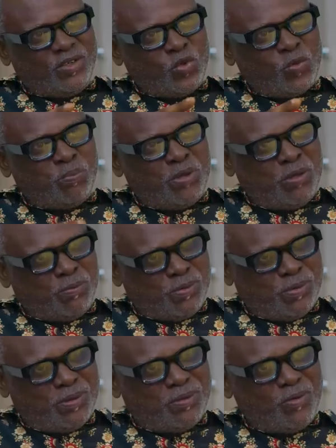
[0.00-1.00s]
two
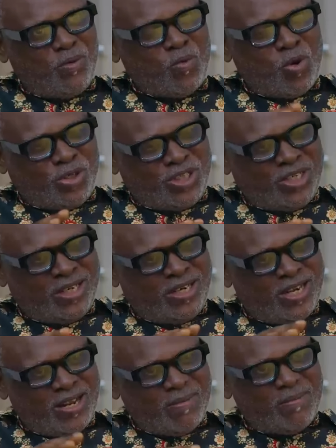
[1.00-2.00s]
people, watching
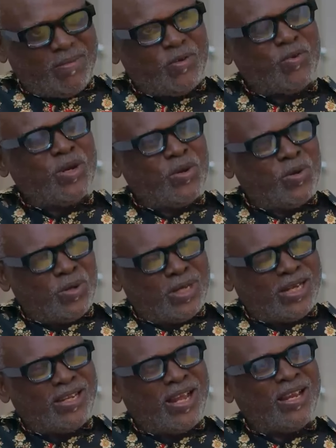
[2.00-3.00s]
them, you will know
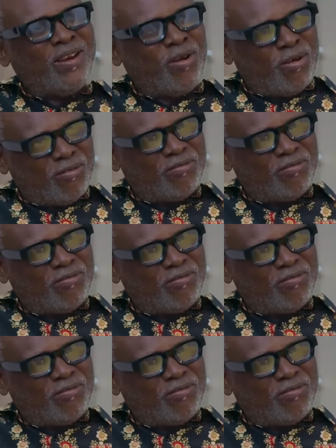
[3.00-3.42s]
that they are in love.